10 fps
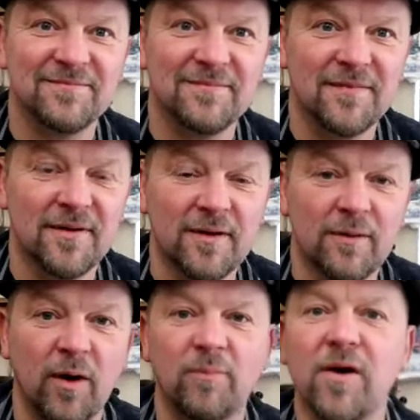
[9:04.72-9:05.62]

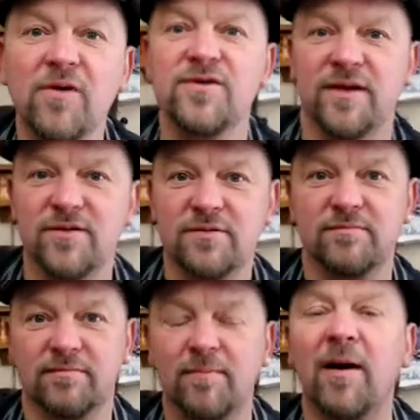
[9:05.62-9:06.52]
Well, protein's
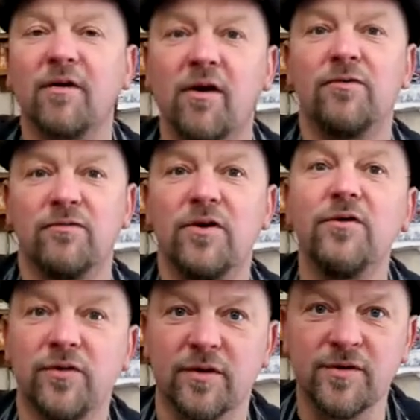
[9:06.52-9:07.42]
a
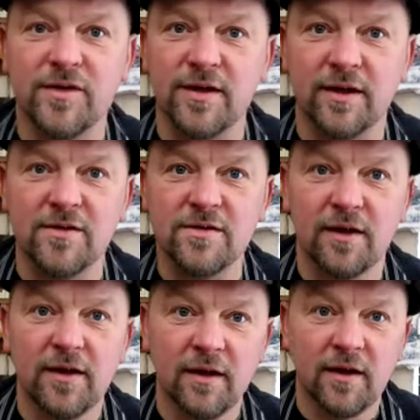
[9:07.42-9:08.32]
macronutrient, isn't
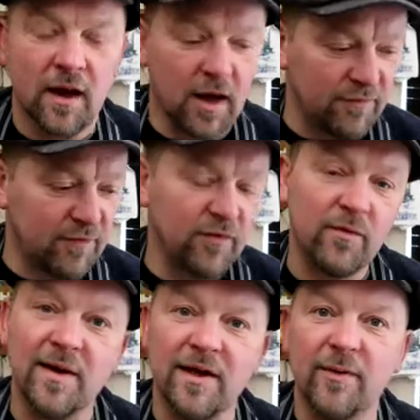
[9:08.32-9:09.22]
it? Full of
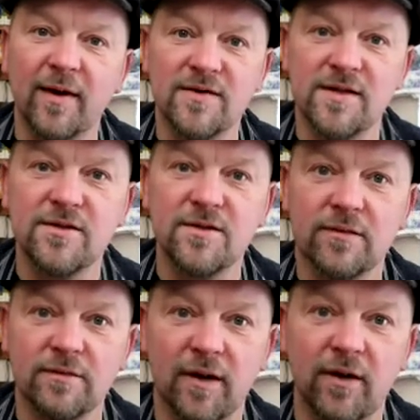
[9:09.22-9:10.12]
amino acids,
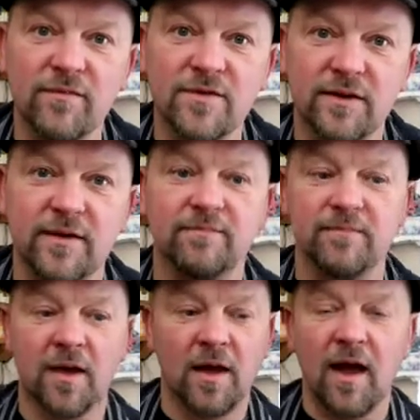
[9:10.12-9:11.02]
and obviously the
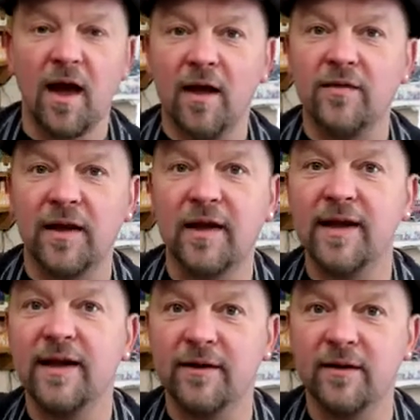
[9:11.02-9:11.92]

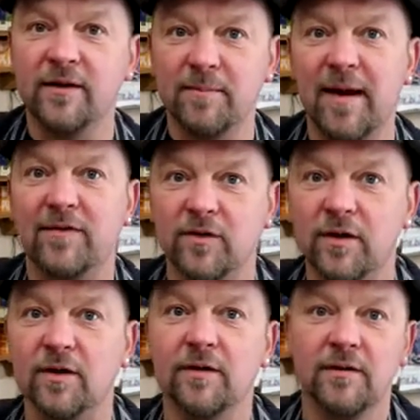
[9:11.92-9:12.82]
leaner the
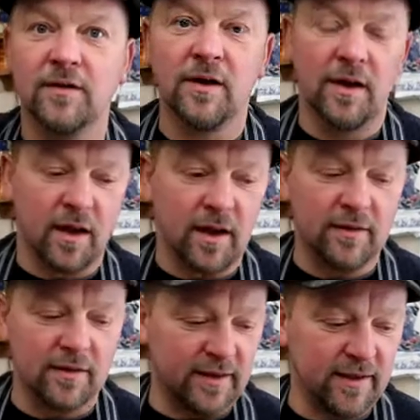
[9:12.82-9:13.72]
better.
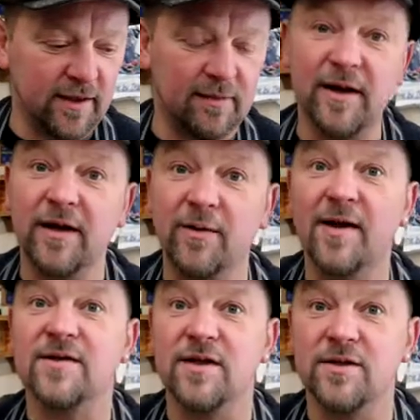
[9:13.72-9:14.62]
And the amino
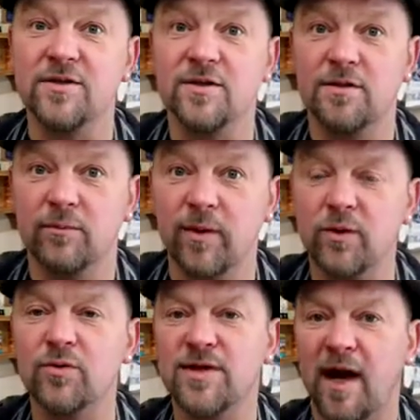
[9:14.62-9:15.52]
acids, when
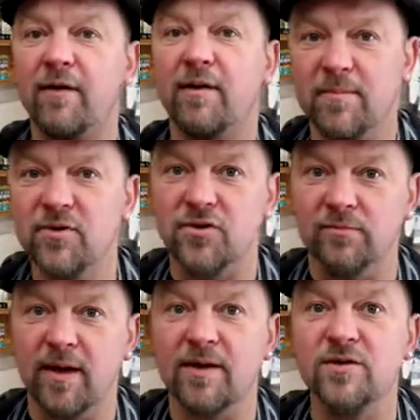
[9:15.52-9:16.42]
you're tearing muscle
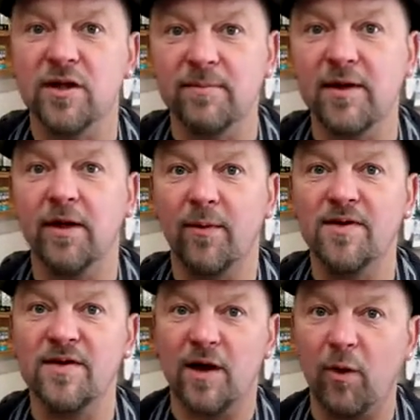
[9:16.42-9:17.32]
mass, the amino
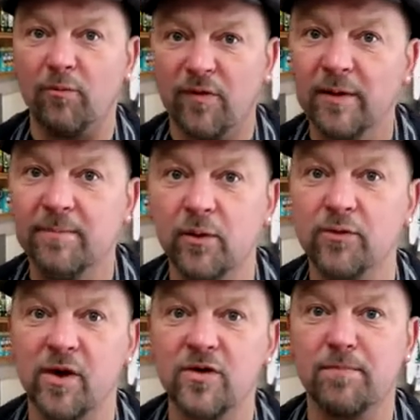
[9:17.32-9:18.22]
acids help
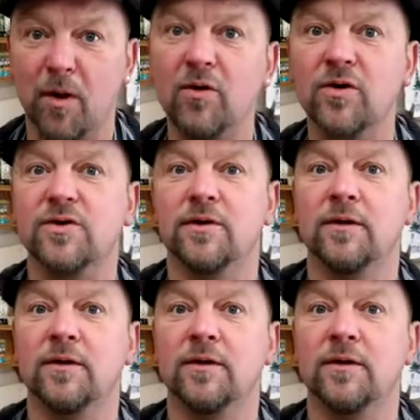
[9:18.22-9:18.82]
rebuild those blocks.